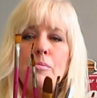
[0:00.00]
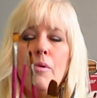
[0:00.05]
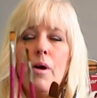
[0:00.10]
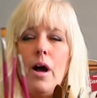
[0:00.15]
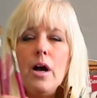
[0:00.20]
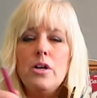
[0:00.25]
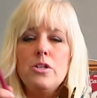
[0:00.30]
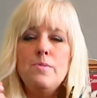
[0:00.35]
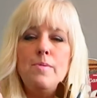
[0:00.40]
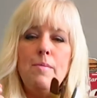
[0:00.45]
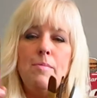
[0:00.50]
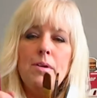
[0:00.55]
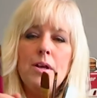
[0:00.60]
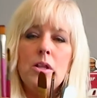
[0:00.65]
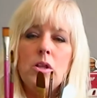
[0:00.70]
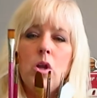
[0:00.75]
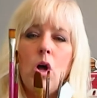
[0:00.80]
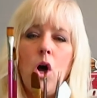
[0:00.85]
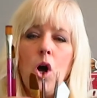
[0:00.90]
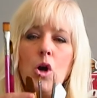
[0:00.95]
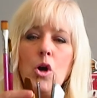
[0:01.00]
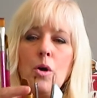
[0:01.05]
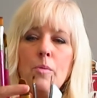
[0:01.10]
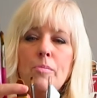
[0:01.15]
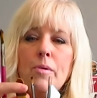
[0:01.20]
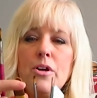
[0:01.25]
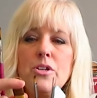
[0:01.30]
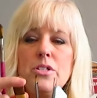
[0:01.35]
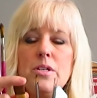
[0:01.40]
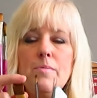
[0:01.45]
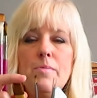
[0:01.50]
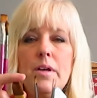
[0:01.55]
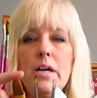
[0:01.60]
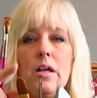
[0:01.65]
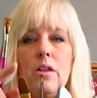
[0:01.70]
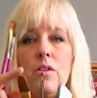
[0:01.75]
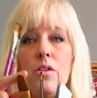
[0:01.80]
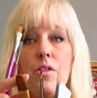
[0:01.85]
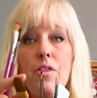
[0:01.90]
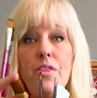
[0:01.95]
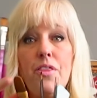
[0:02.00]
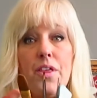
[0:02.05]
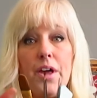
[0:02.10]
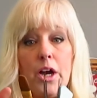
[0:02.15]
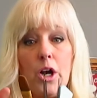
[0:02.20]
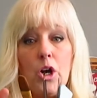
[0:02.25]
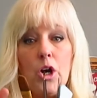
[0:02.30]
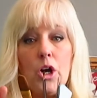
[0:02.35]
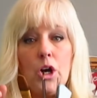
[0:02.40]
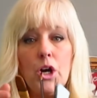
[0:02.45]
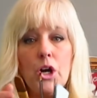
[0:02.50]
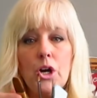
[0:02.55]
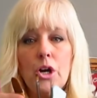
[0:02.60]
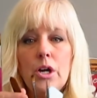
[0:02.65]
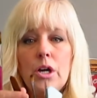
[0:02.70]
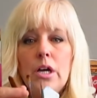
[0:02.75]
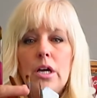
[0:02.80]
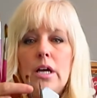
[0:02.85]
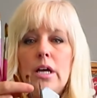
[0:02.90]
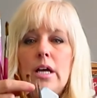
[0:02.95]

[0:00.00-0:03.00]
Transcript: brush, maybe a longer brush, something a little thicker,